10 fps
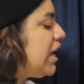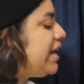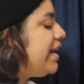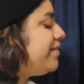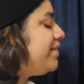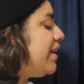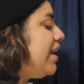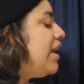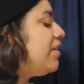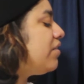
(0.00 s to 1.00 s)
and it
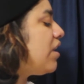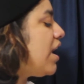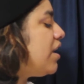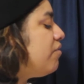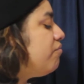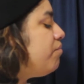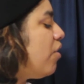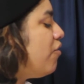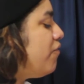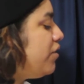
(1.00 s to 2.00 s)
is kind of
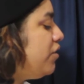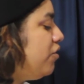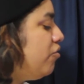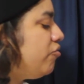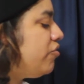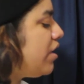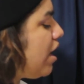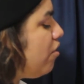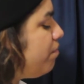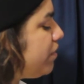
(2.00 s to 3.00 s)
overused
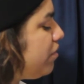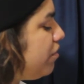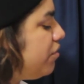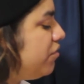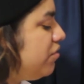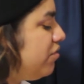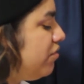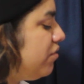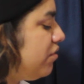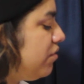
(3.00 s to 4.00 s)
now,
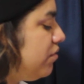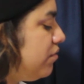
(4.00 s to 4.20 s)
because